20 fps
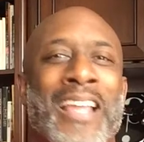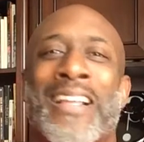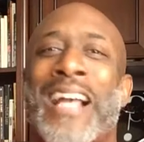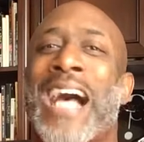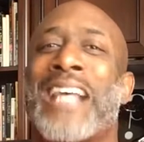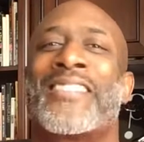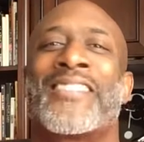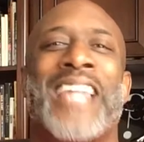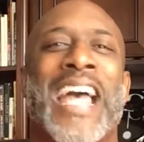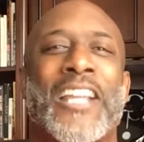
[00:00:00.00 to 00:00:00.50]

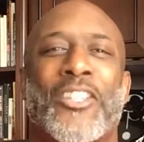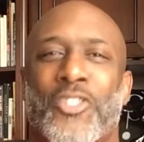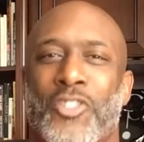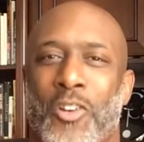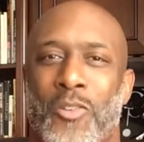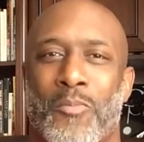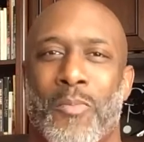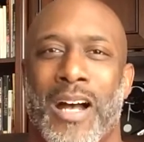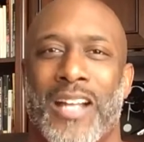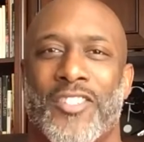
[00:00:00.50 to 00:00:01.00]
Guys, thanks
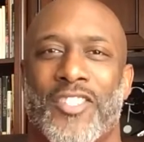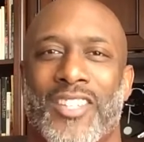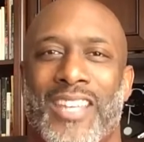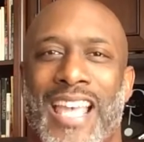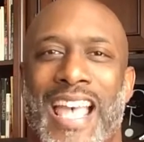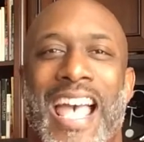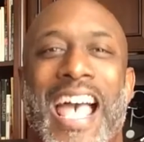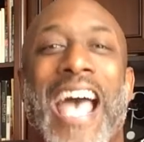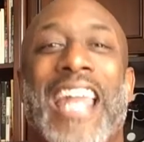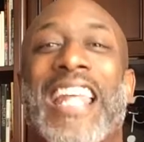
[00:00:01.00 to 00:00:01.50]
so much.
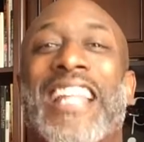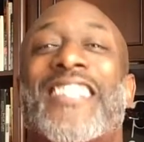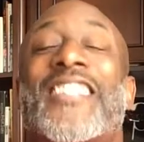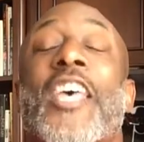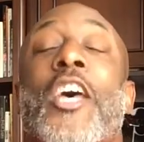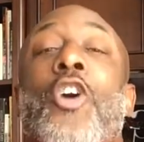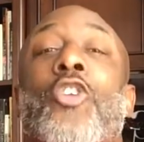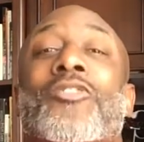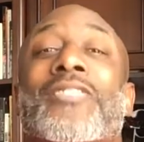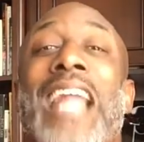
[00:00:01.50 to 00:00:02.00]
And
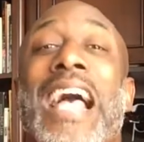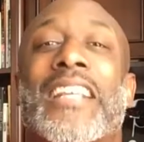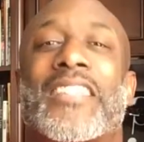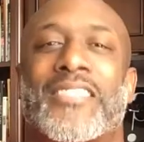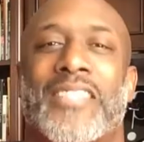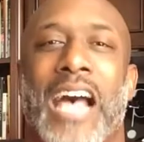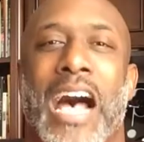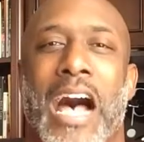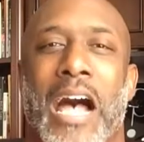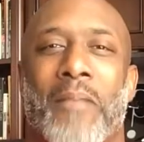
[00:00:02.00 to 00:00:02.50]
until
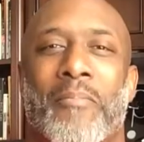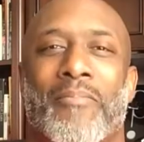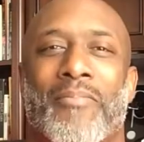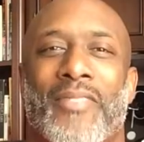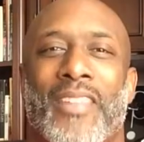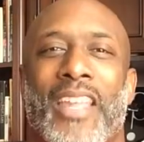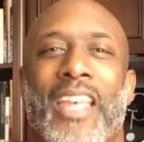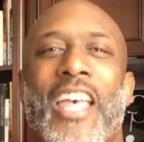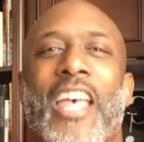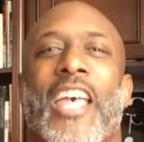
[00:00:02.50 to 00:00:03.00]
next time,
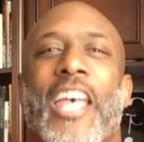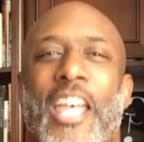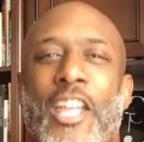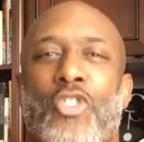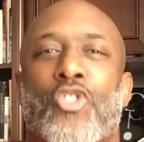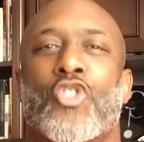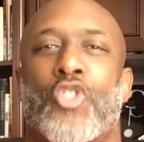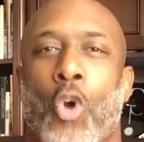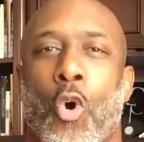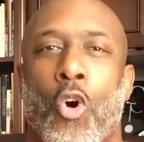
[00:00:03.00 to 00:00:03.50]

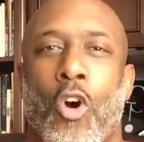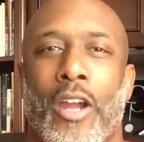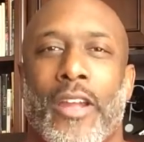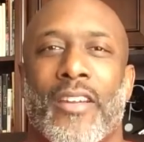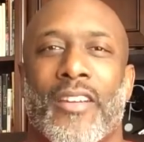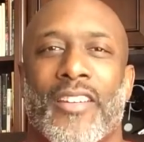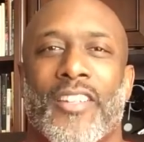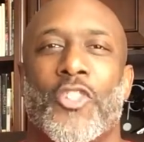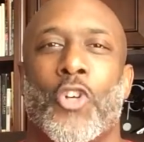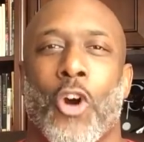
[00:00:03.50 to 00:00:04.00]
enjoy
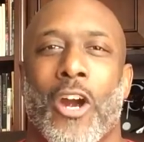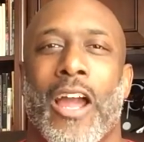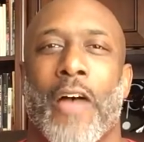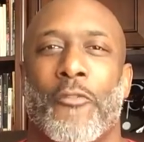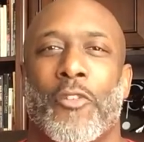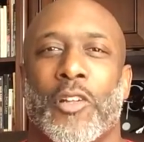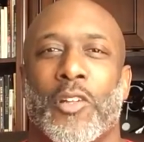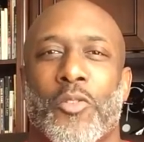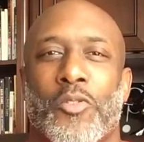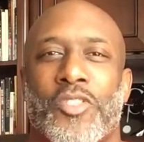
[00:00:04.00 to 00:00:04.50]
your
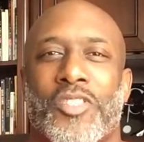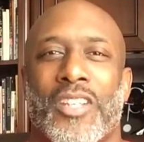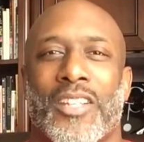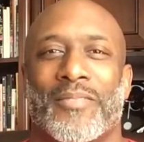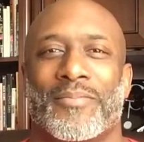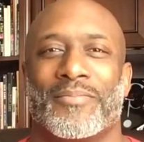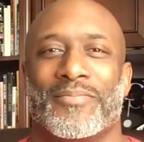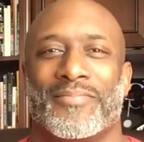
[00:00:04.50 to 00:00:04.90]
evolution.